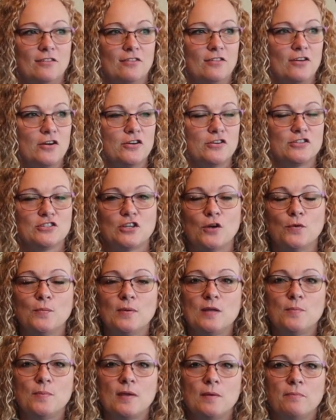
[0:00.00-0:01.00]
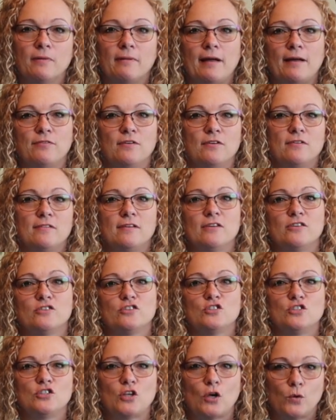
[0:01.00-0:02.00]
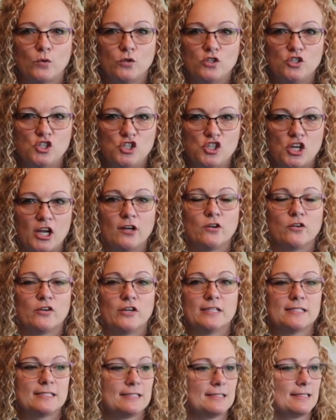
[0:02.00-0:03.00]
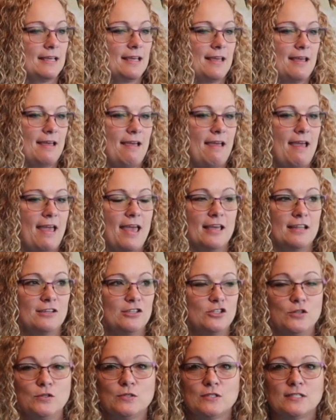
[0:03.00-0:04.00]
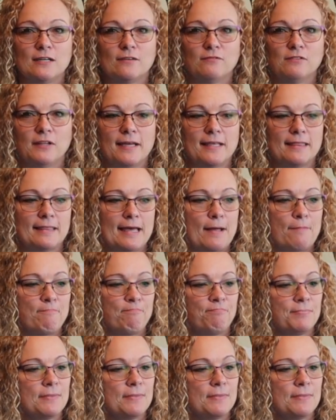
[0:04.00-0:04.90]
there are so many people out there that are so generous and do stuff like that.